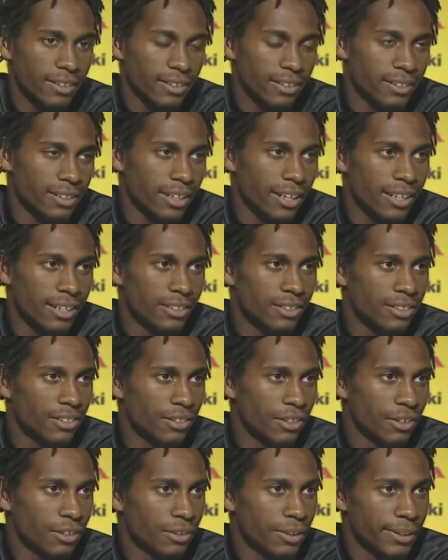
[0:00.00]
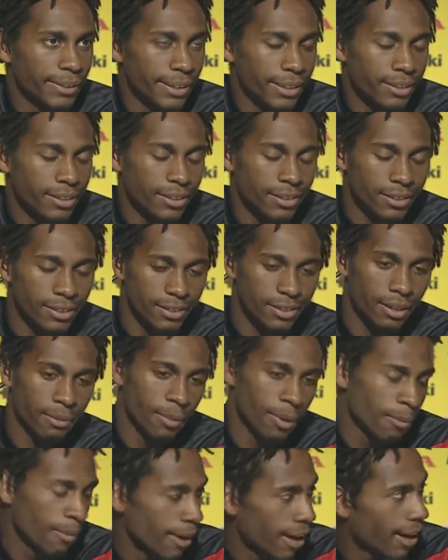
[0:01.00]
these last, you know, 3 races since
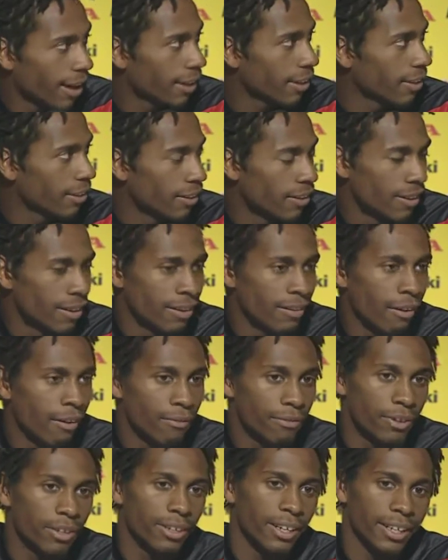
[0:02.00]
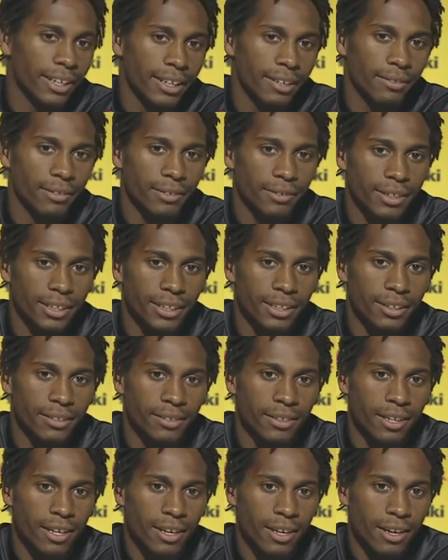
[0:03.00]
I've been back. You know, I feel like every week
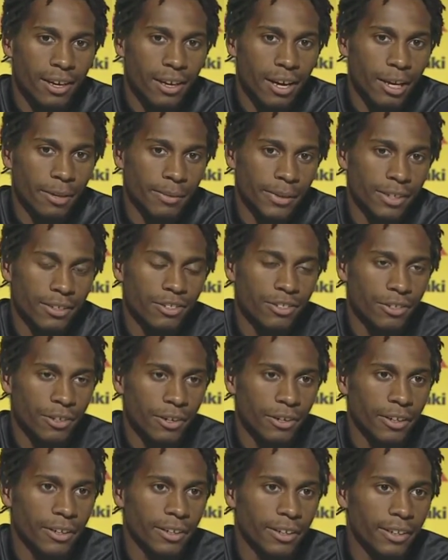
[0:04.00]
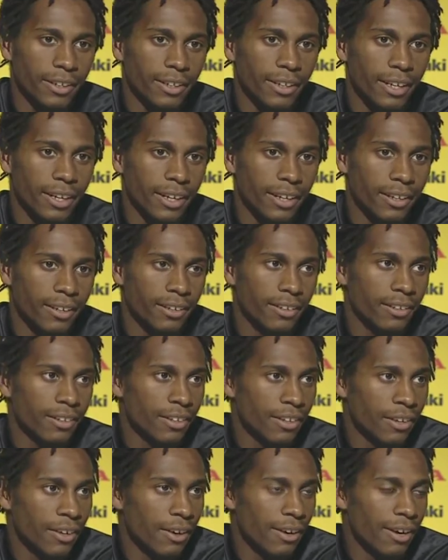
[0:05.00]
I'm getting stronger,
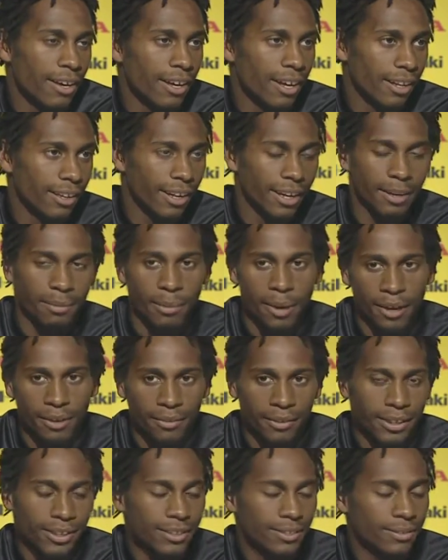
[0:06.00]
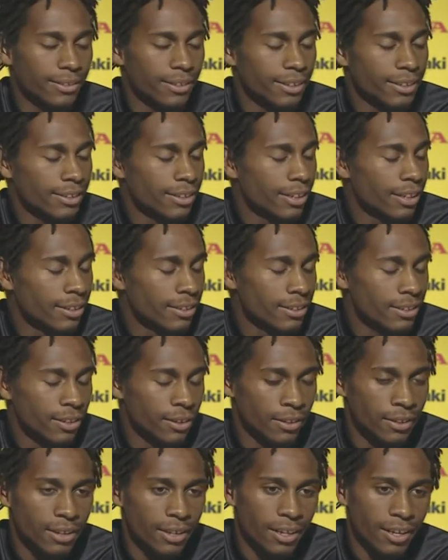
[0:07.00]
and you know, I like racing with these guys.
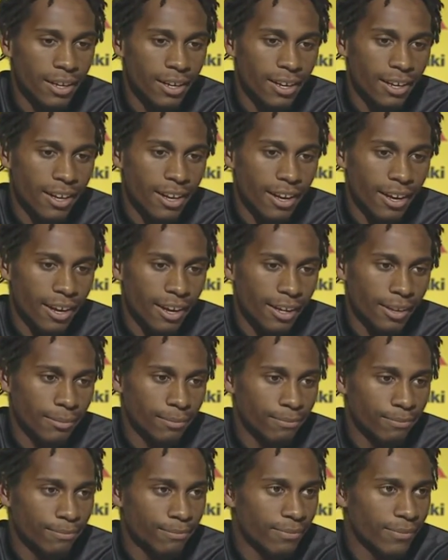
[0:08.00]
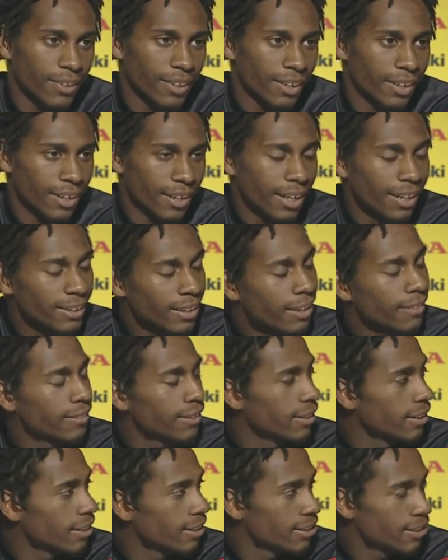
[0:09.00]
So, yeah, I
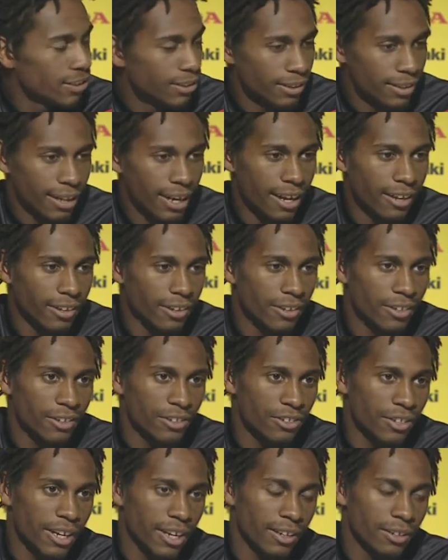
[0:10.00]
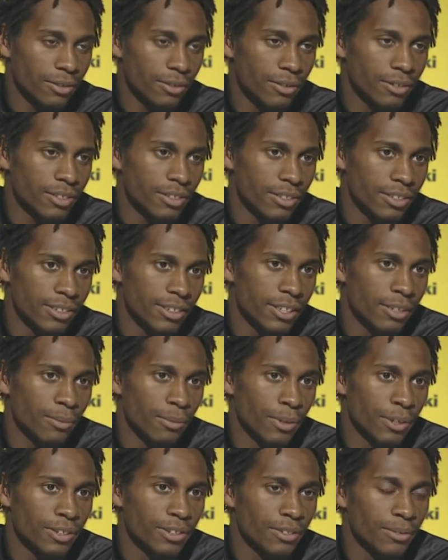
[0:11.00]
definitely did slow down. You know, track was
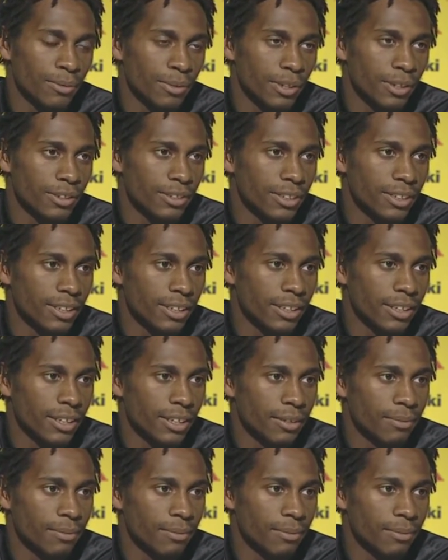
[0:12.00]
getting worse and worse, and